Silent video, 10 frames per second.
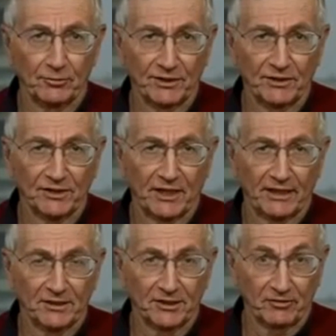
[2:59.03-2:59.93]
groups
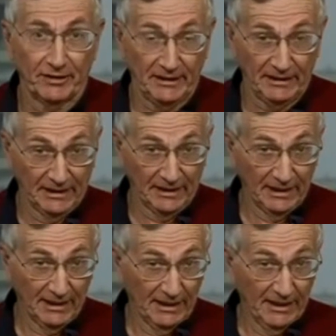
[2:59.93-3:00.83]
inside Syria.
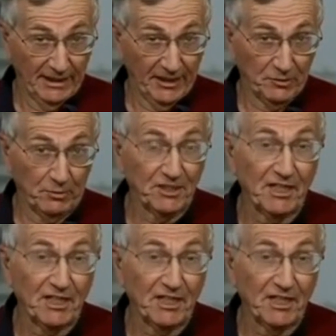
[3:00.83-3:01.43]
Here's what's